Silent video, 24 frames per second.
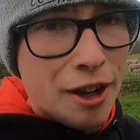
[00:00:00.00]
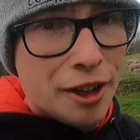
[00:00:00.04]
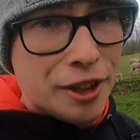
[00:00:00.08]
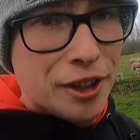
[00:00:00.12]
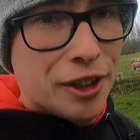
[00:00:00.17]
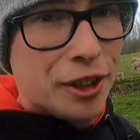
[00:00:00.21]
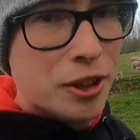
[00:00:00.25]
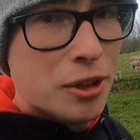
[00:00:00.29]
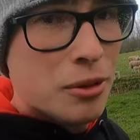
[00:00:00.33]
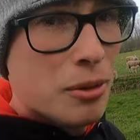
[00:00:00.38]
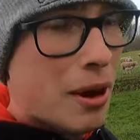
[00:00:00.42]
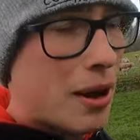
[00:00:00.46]
aren't
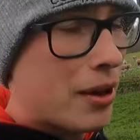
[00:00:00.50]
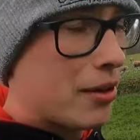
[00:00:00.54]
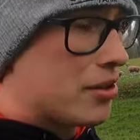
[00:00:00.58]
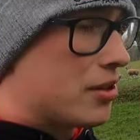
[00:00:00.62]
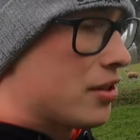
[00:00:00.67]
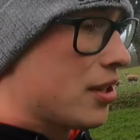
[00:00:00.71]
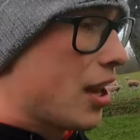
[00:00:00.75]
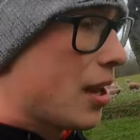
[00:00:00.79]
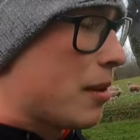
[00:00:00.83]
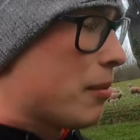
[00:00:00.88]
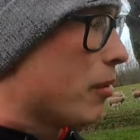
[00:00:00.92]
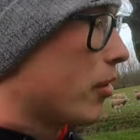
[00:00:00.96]
going to come
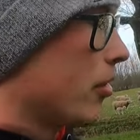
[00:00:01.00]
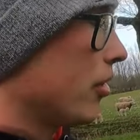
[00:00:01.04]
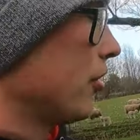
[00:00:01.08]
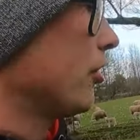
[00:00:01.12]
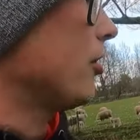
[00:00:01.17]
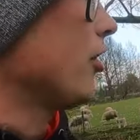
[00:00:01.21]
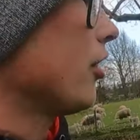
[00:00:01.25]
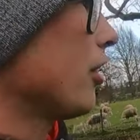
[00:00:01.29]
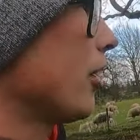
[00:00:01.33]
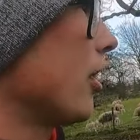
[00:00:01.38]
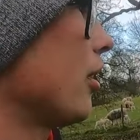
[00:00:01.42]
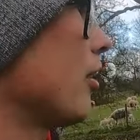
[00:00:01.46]
out today, but
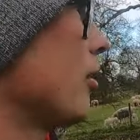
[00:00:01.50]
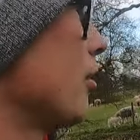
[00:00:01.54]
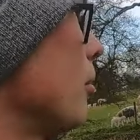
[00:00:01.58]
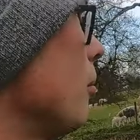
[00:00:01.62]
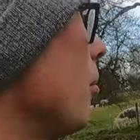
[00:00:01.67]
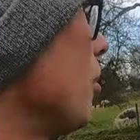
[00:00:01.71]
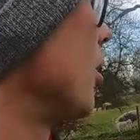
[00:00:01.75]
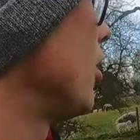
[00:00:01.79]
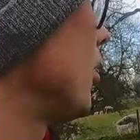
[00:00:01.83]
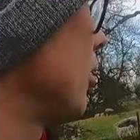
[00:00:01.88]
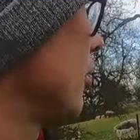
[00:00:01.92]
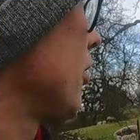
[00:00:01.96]
it's not the end
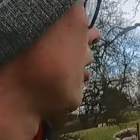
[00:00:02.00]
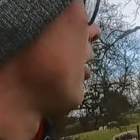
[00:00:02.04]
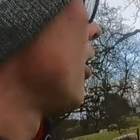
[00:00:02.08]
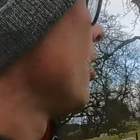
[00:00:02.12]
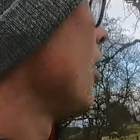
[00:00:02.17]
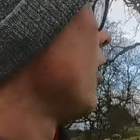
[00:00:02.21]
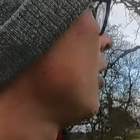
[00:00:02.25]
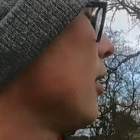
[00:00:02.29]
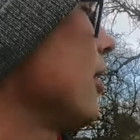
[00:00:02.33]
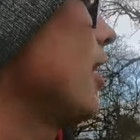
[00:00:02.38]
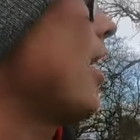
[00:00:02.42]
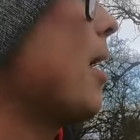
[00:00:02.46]
of the world.
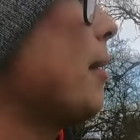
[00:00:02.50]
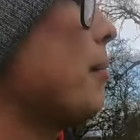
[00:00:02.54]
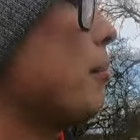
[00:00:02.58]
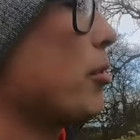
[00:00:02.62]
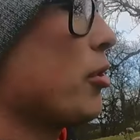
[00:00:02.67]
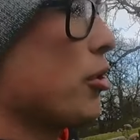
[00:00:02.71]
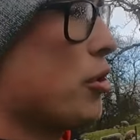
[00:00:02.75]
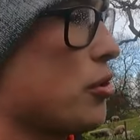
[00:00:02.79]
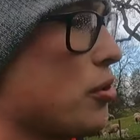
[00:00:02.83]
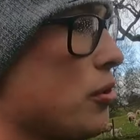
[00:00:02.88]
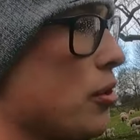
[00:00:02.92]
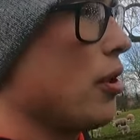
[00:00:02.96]
They're
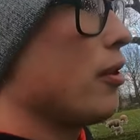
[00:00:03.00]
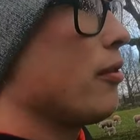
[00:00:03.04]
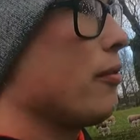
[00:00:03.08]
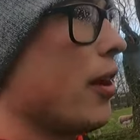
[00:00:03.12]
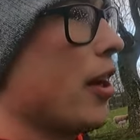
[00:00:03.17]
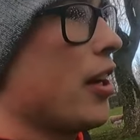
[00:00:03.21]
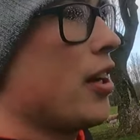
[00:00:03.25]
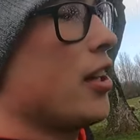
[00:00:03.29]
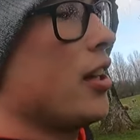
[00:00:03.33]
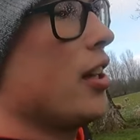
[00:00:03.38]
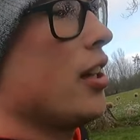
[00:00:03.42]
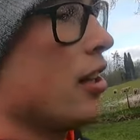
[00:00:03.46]
pushed through
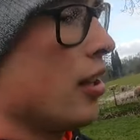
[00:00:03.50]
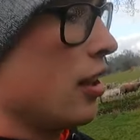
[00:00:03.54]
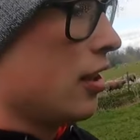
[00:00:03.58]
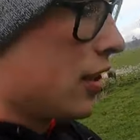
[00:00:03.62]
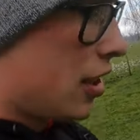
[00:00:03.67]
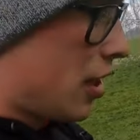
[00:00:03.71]
ready.